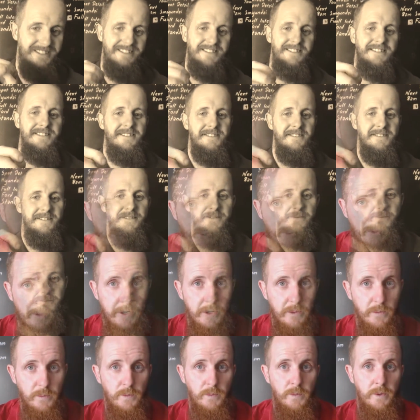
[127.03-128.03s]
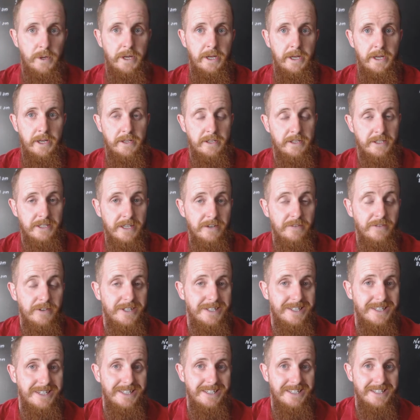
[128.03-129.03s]
To the point where
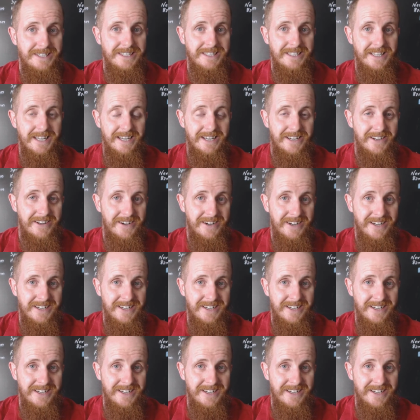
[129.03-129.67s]
17 years later,